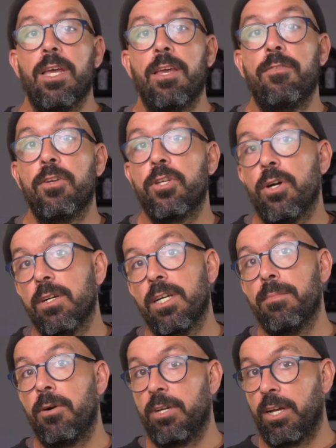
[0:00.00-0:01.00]
if you're talking
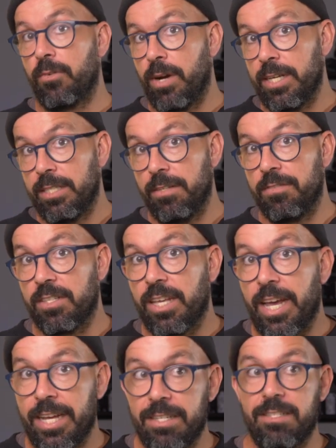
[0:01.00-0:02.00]
about aggressive
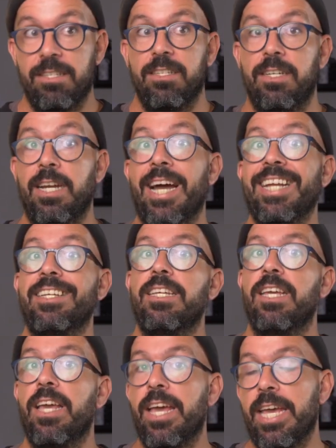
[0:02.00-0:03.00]
skates,
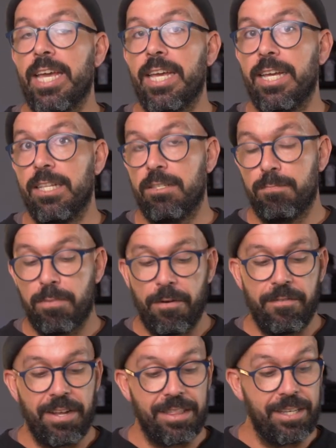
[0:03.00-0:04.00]
90A, it's
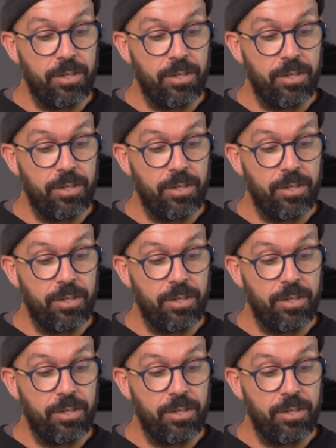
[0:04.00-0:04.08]
perfectly